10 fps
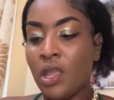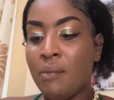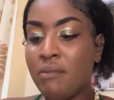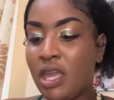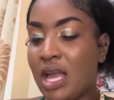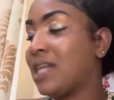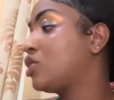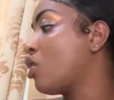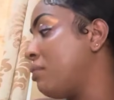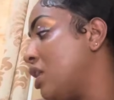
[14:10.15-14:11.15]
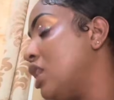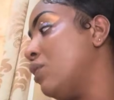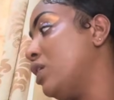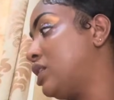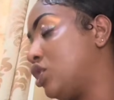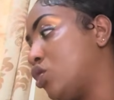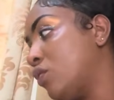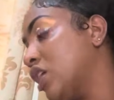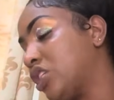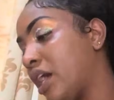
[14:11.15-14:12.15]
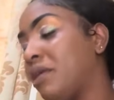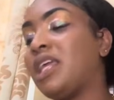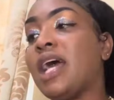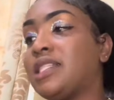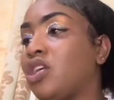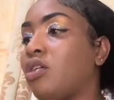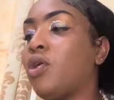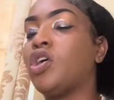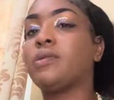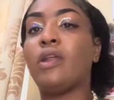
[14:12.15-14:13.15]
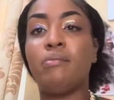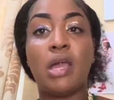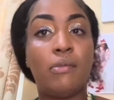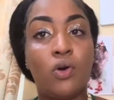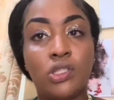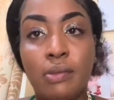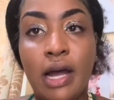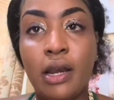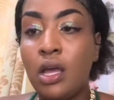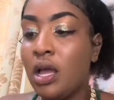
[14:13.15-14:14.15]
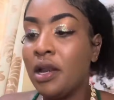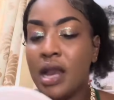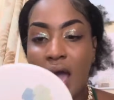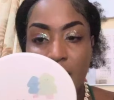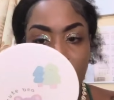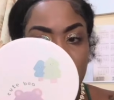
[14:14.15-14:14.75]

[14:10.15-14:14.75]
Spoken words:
Me as some me deal with the situation. Me can't stay on my husband and me and my husband now really